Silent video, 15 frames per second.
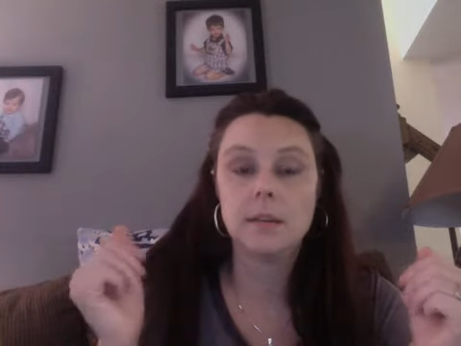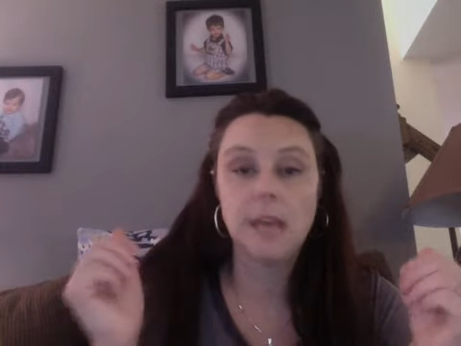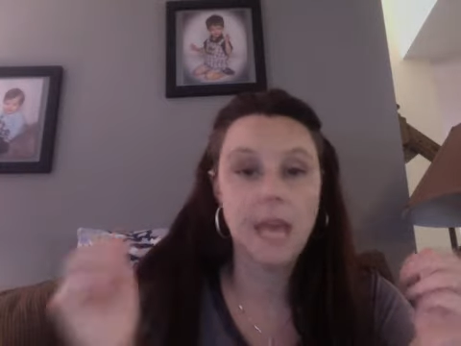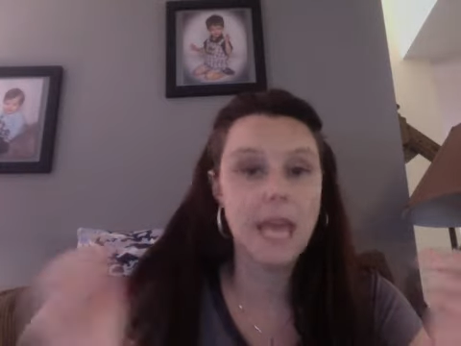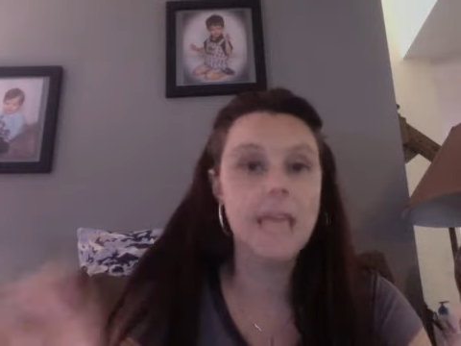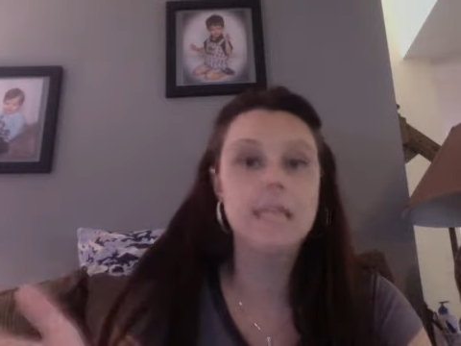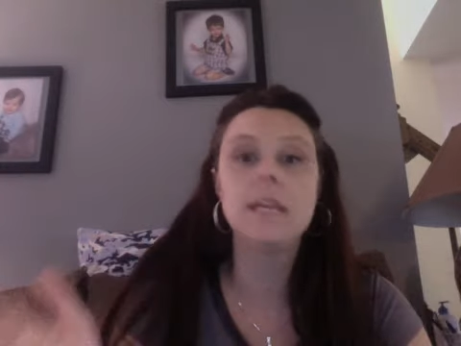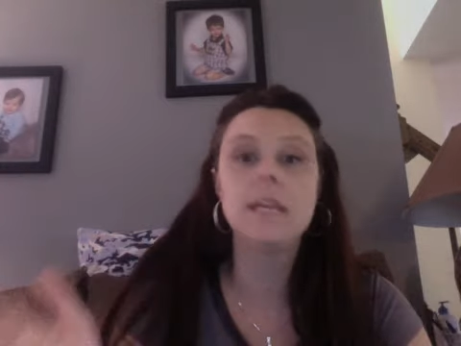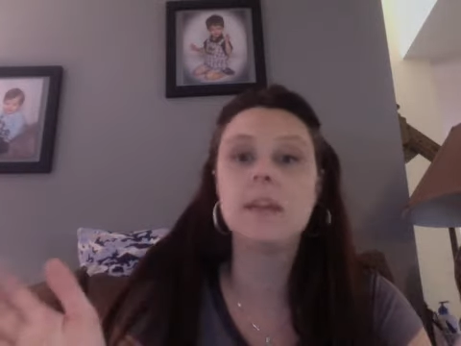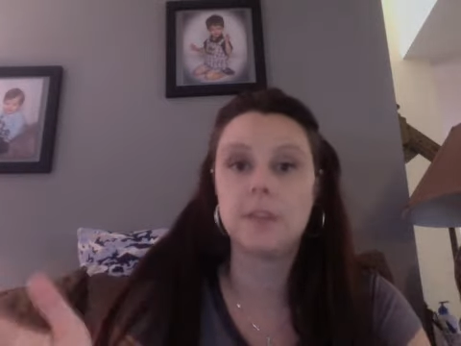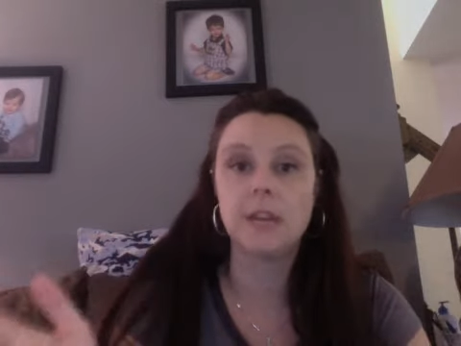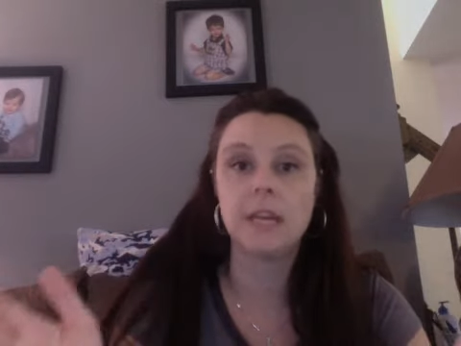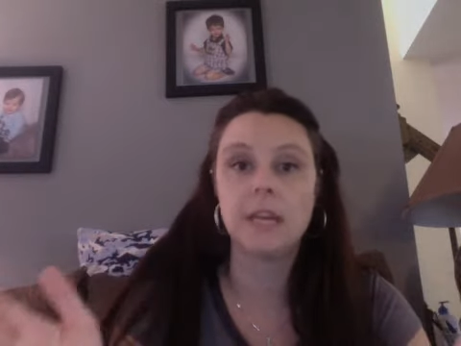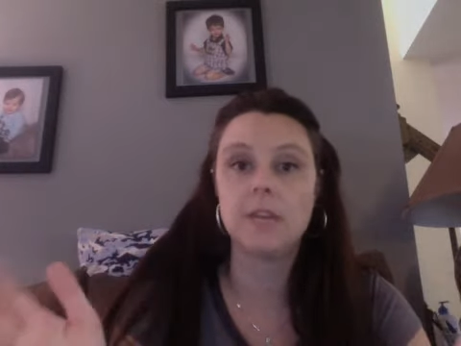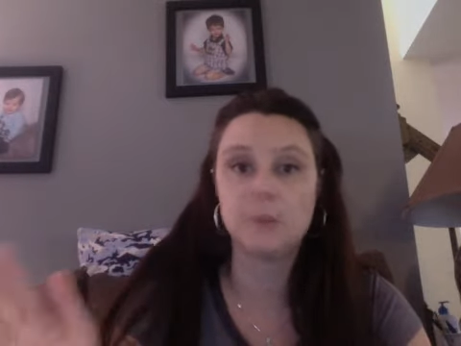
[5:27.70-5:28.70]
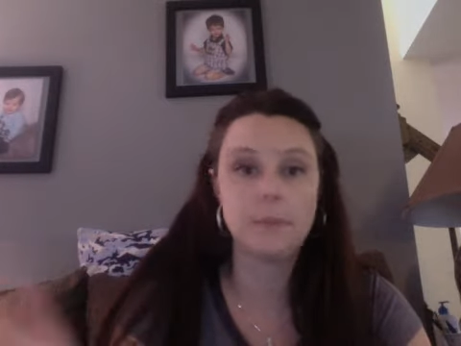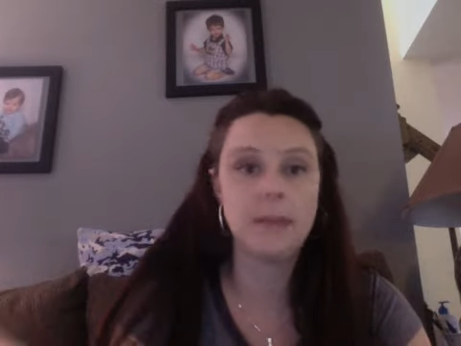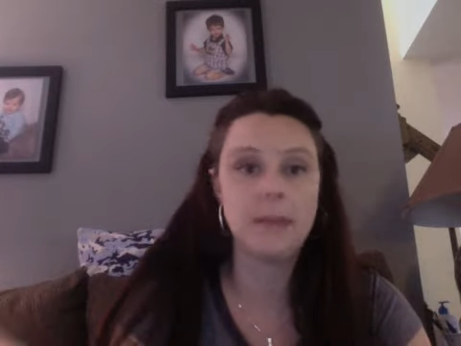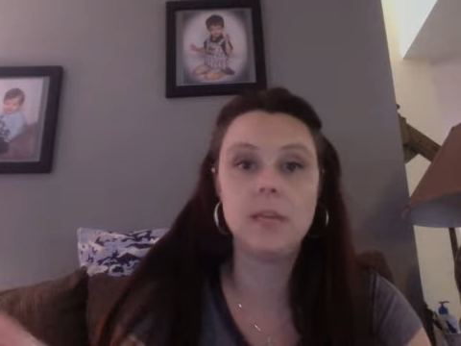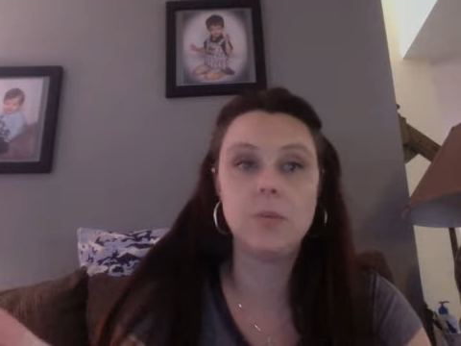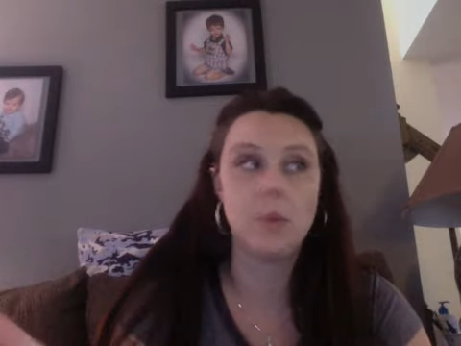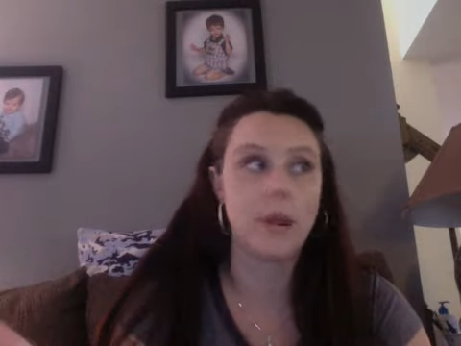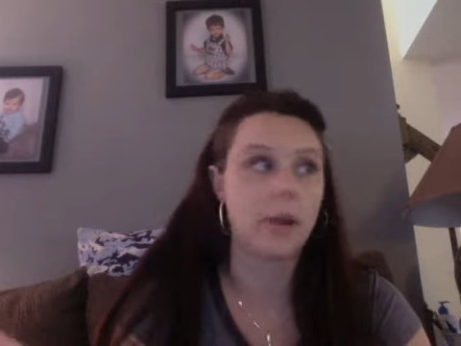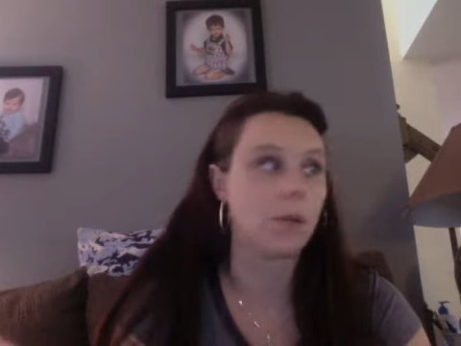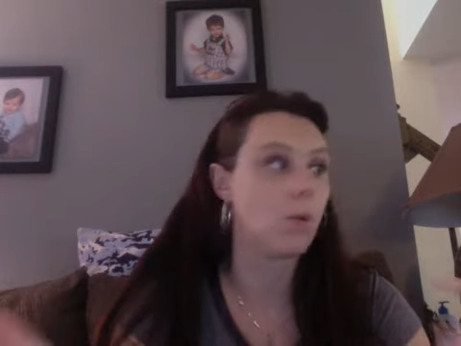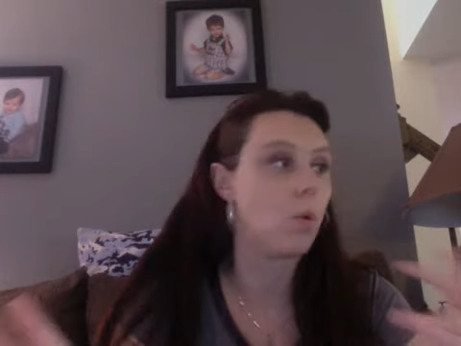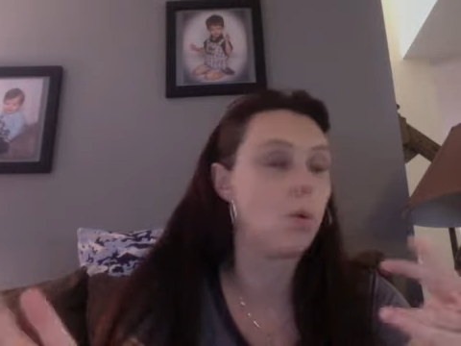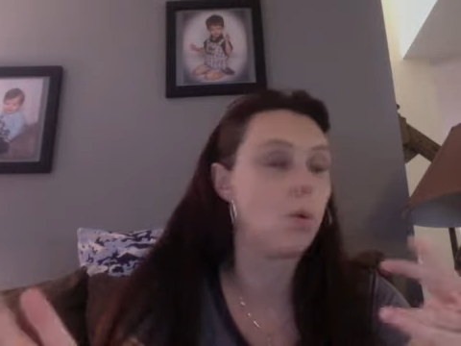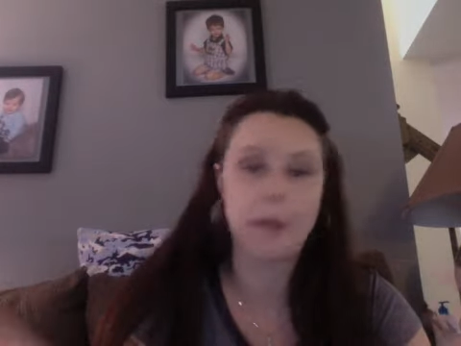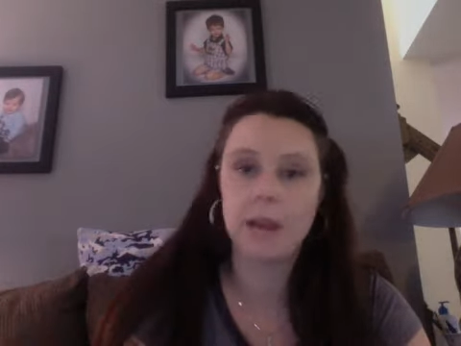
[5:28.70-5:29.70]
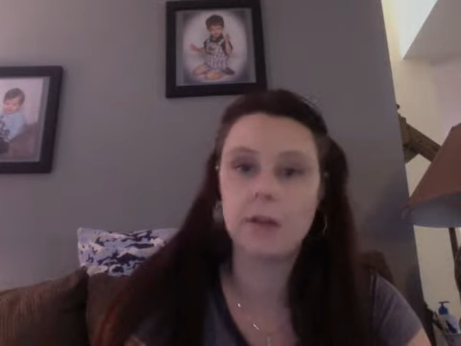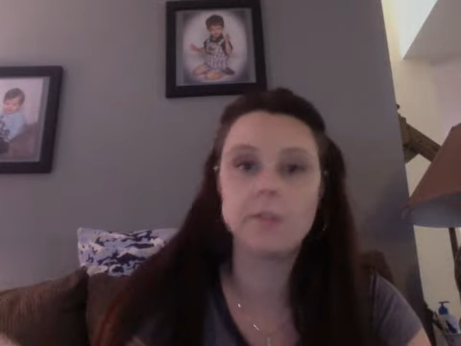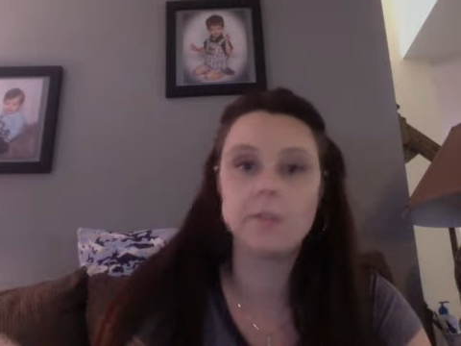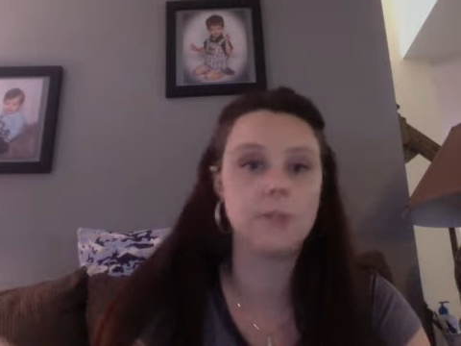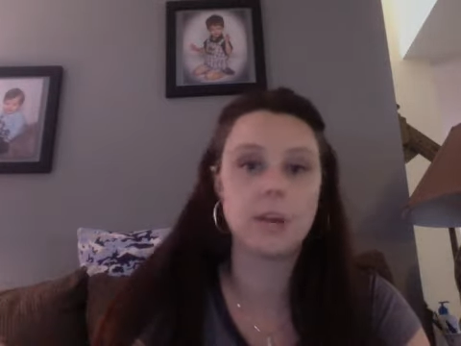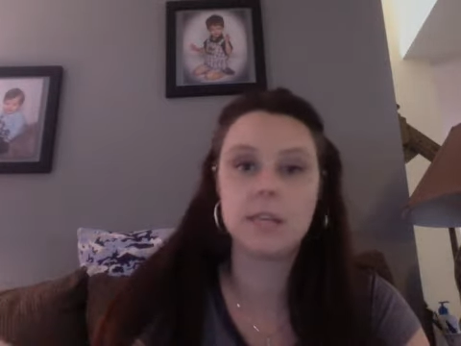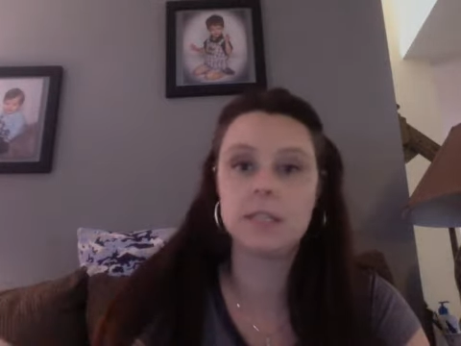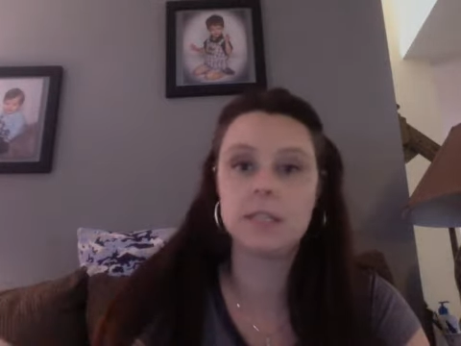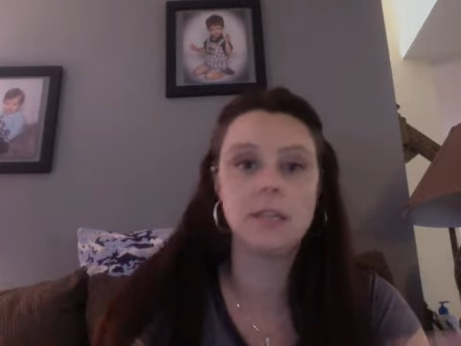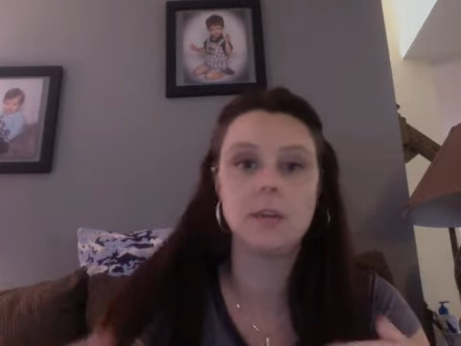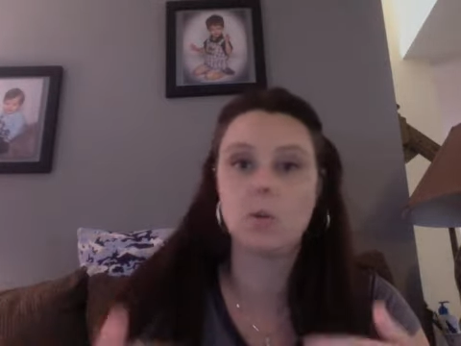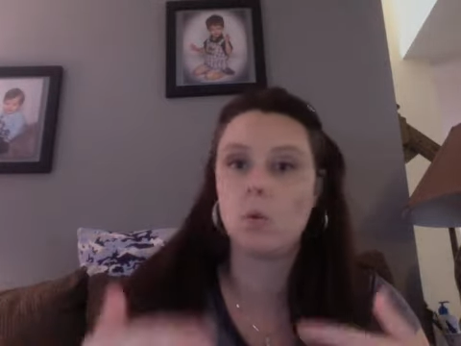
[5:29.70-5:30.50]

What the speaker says: anything from anywhere or paraphrase it